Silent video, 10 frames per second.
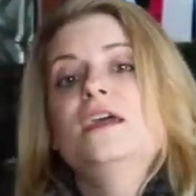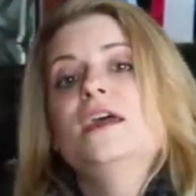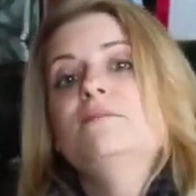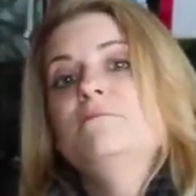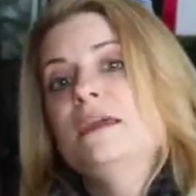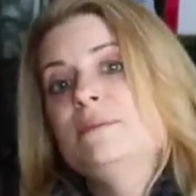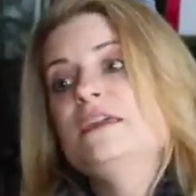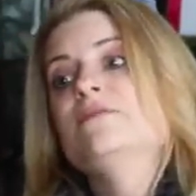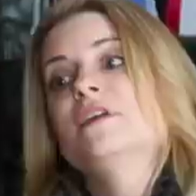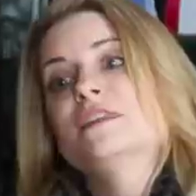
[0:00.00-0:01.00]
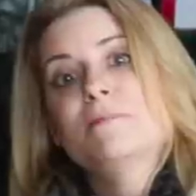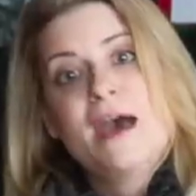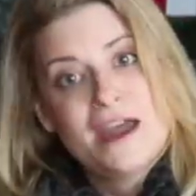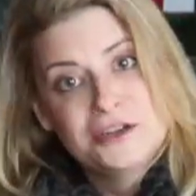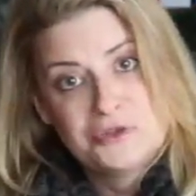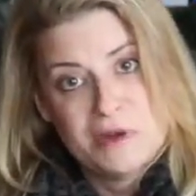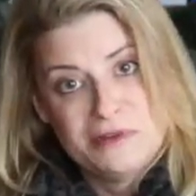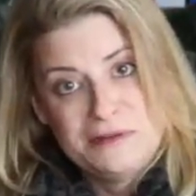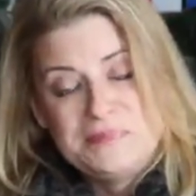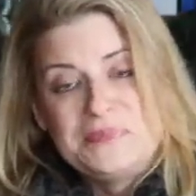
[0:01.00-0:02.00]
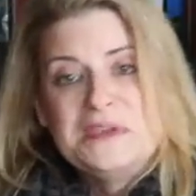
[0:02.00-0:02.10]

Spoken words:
And maybe even get them out of trouble.